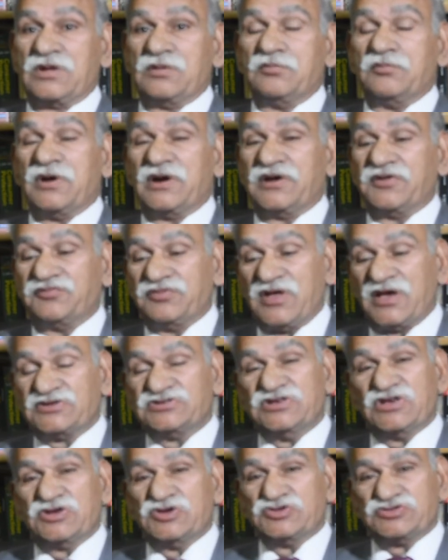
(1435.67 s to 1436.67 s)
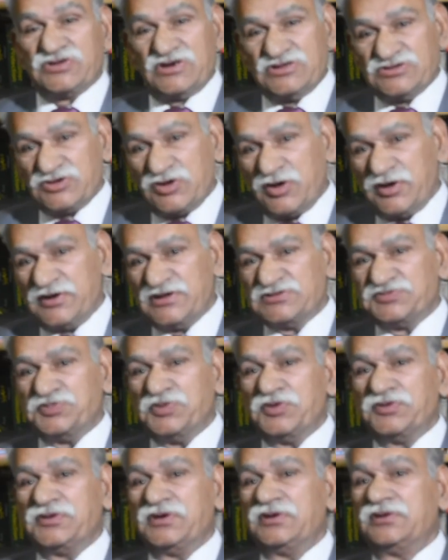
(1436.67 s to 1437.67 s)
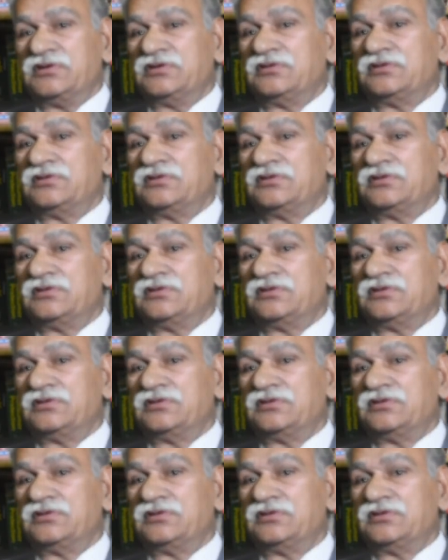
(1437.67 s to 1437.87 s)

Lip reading: But if the execution is not disputed,